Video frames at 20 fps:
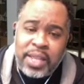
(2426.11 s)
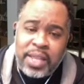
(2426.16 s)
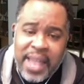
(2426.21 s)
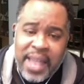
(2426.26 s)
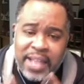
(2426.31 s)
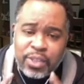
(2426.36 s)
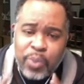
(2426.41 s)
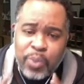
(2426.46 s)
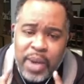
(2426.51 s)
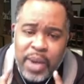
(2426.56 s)
And
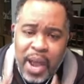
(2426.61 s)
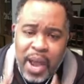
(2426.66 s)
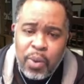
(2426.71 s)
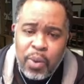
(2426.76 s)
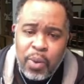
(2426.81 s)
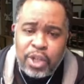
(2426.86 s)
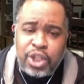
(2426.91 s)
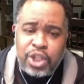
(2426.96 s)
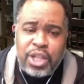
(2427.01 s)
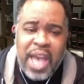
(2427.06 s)
that's what I
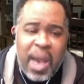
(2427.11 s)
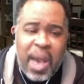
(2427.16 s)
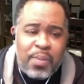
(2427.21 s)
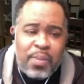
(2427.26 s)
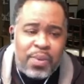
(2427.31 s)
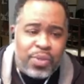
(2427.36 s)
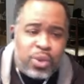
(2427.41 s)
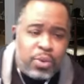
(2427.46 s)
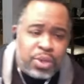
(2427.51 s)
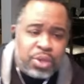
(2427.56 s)
want to share
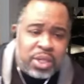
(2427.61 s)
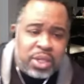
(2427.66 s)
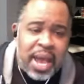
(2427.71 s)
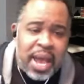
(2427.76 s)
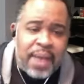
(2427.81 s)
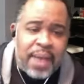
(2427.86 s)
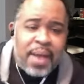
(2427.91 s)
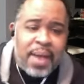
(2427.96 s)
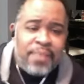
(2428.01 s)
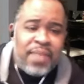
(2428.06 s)
with you
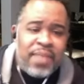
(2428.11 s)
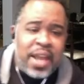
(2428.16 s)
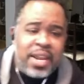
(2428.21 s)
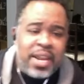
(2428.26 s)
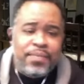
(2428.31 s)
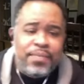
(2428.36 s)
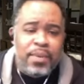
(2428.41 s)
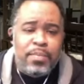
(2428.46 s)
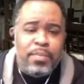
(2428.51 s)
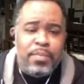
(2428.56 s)
tonight that
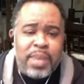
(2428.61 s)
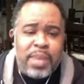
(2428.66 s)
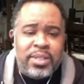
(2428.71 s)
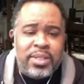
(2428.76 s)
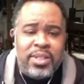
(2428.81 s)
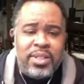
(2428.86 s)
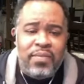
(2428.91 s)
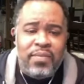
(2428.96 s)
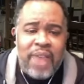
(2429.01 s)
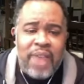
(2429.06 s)
in the
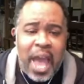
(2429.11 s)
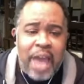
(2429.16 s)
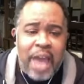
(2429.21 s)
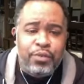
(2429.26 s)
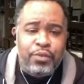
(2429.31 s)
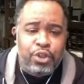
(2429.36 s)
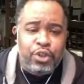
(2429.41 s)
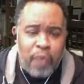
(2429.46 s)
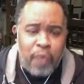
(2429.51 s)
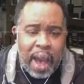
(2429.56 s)
midst of
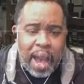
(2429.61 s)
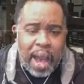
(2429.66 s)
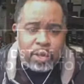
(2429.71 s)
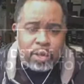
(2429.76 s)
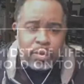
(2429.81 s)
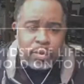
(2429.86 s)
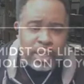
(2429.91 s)
life trials